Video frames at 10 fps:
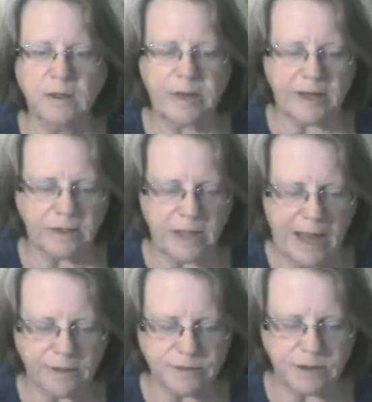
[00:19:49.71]
that
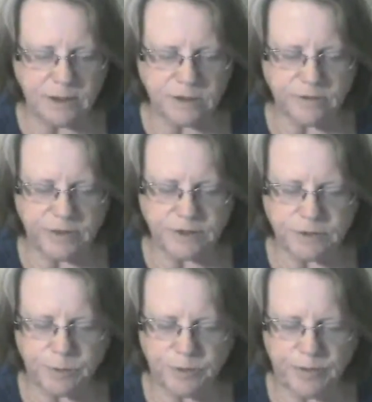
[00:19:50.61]
allows each of us
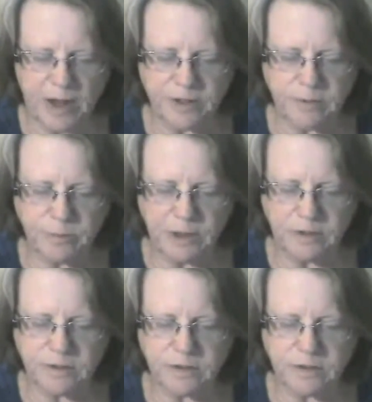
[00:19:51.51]
to provide the means